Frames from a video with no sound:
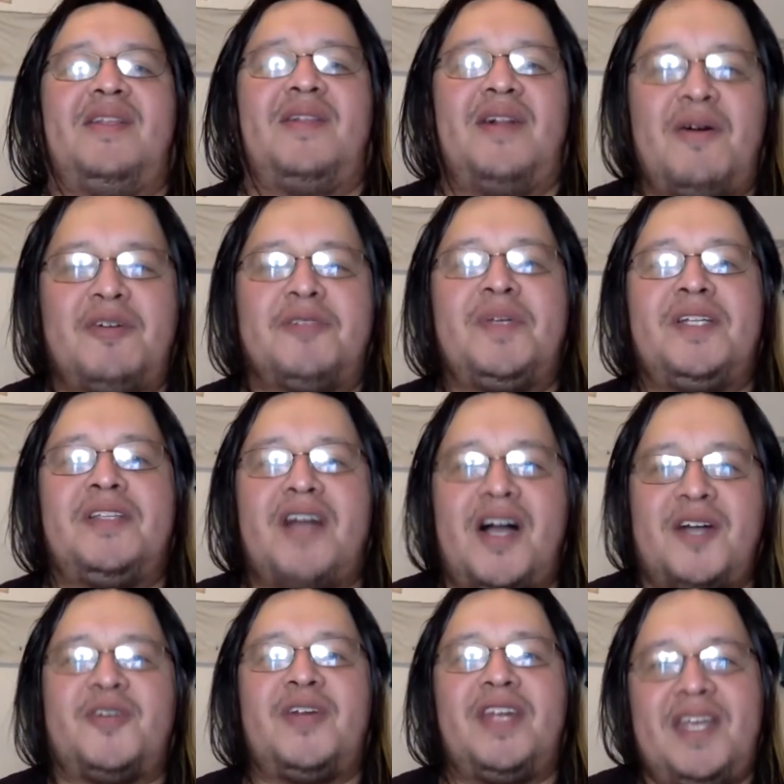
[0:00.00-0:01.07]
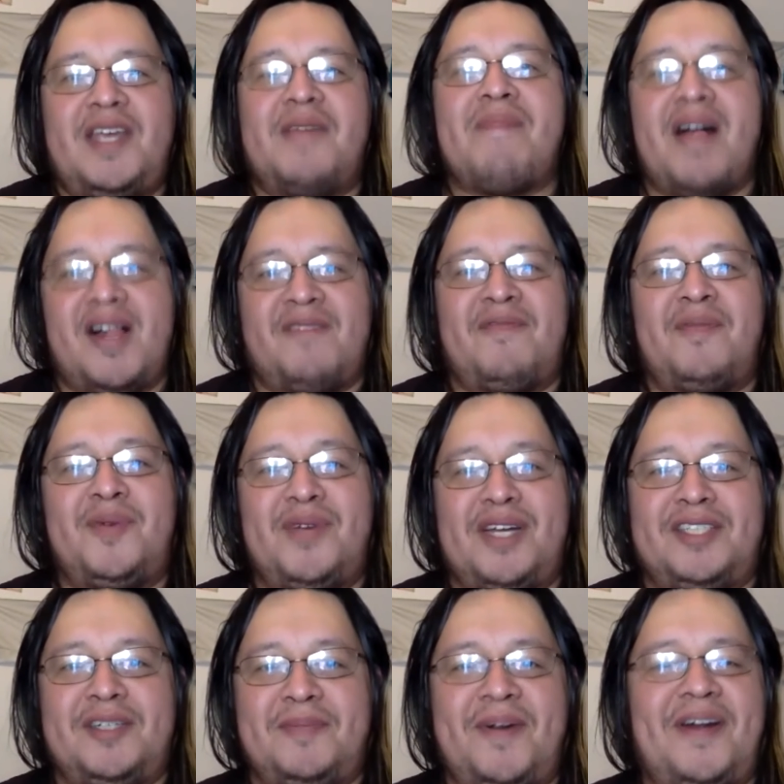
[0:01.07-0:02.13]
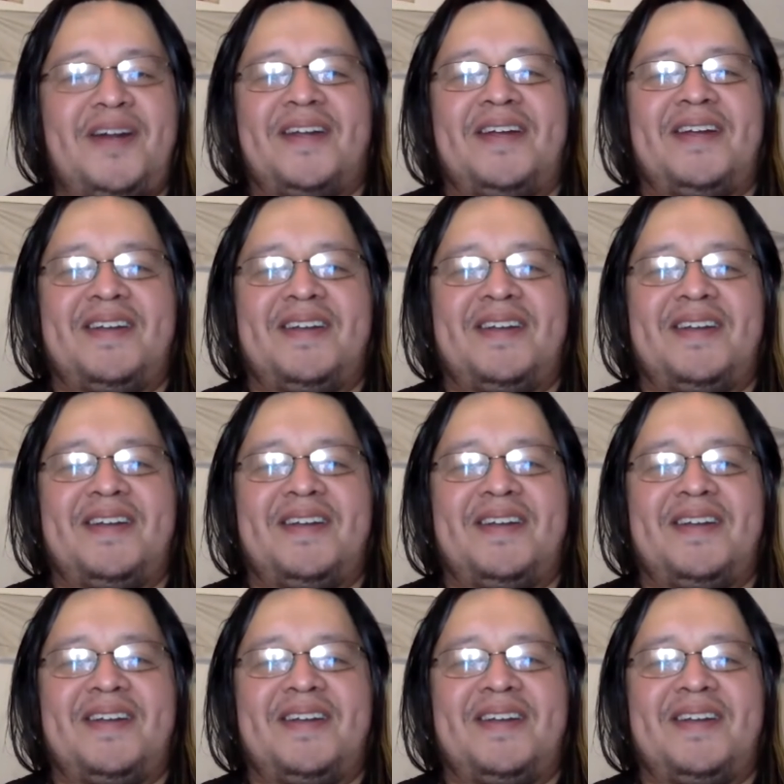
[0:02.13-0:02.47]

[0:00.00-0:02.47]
He'll always be Doctor Ian Malcolm from Jurassic Park.